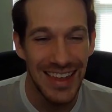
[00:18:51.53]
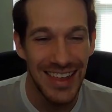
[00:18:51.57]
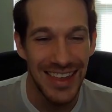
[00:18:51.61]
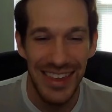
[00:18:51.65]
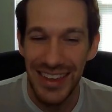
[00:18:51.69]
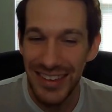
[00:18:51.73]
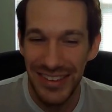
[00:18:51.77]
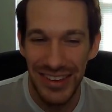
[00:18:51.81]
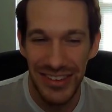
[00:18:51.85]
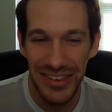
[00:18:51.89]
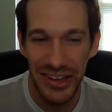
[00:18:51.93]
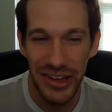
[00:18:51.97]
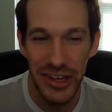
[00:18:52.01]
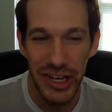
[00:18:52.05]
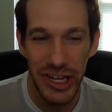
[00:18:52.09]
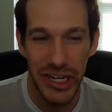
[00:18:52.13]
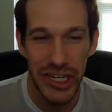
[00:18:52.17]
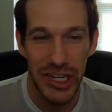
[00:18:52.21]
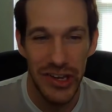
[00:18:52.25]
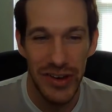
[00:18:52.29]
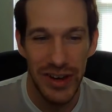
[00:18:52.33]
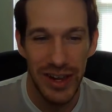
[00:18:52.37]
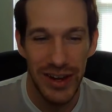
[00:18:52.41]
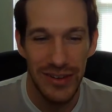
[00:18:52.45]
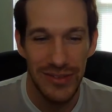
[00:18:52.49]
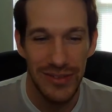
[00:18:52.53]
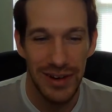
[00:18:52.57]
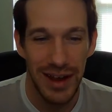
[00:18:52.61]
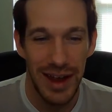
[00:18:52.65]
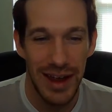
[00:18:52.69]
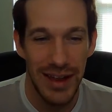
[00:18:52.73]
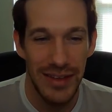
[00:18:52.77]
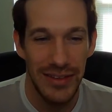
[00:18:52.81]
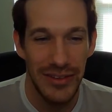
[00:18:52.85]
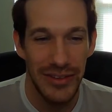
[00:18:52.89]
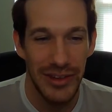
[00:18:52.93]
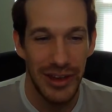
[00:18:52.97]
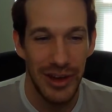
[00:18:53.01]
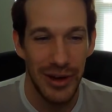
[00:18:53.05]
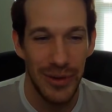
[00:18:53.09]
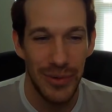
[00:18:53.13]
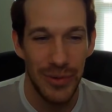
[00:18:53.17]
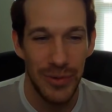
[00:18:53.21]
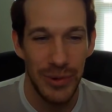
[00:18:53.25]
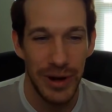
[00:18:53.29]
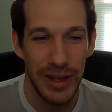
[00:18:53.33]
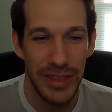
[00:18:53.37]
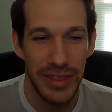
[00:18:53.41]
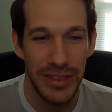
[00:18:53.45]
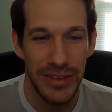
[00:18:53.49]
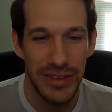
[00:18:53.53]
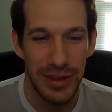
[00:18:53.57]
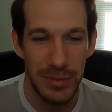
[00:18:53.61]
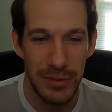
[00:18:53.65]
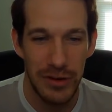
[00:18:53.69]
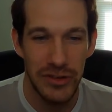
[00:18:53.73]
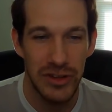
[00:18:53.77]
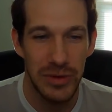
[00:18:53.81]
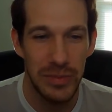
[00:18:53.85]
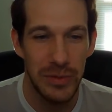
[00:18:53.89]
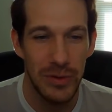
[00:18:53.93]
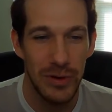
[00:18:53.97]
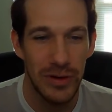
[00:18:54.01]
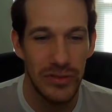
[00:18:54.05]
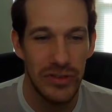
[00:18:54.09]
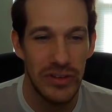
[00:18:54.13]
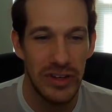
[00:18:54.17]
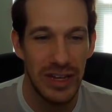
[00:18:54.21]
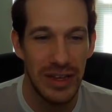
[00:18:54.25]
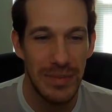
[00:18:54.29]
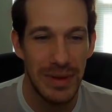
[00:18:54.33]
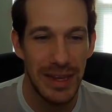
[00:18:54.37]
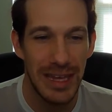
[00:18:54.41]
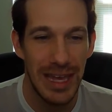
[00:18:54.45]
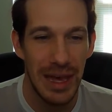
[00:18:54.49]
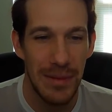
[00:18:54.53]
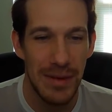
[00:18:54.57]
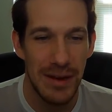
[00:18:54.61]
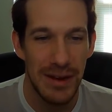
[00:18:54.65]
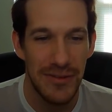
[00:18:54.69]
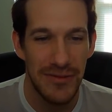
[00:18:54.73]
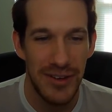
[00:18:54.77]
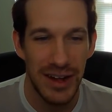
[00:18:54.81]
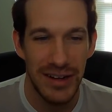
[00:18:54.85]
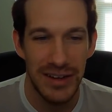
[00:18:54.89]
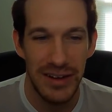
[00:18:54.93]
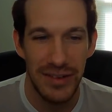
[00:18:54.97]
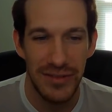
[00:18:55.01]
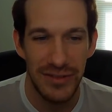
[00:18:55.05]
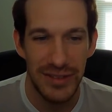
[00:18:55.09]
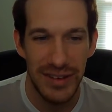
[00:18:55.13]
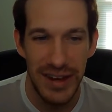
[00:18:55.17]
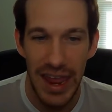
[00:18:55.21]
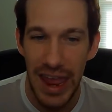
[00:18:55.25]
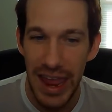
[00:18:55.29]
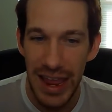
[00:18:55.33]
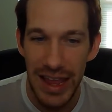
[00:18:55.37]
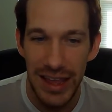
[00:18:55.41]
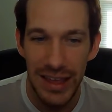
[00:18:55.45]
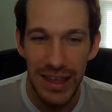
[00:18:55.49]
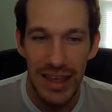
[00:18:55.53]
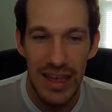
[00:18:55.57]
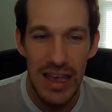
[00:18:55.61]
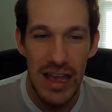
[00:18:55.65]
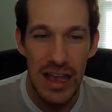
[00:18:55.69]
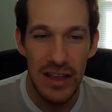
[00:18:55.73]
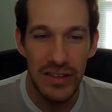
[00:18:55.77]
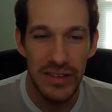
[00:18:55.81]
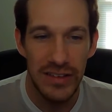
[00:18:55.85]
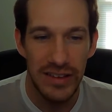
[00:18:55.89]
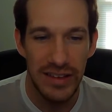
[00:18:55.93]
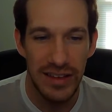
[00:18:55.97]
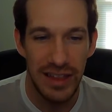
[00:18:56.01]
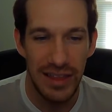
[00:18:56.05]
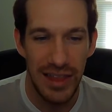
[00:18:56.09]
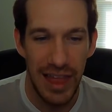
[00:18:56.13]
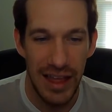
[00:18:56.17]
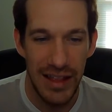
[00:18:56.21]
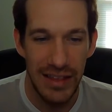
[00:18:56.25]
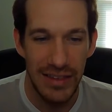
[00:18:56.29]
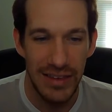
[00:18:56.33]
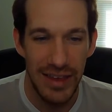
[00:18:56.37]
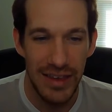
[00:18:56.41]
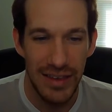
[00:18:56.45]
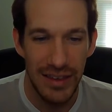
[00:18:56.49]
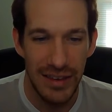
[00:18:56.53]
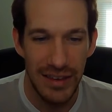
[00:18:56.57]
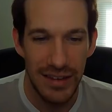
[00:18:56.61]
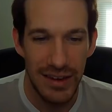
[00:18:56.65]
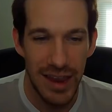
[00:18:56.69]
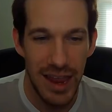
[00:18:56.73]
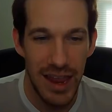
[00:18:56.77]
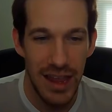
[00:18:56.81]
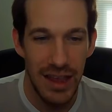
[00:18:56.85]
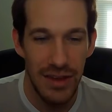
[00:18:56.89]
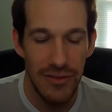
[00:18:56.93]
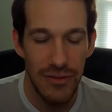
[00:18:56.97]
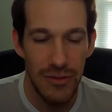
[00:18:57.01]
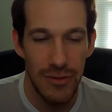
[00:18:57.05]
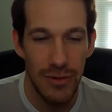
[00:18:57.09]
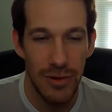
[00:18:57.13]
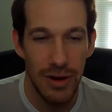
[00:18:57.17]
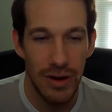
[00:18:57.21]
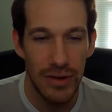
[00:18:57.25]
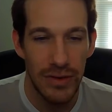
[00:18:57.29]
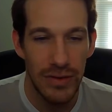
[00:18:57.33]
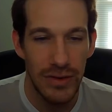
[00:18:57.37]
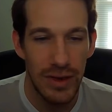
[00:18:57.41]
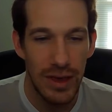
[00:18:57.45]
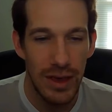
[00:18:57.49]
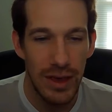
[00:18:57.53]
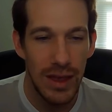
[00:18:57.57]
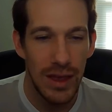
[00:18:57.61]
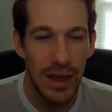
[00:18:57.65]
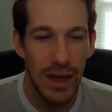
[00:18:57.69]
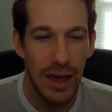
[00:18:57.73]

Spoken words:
She's just a good unit, right? So with Summoner support, she can become an effective tank. So this is a light season tank, of course.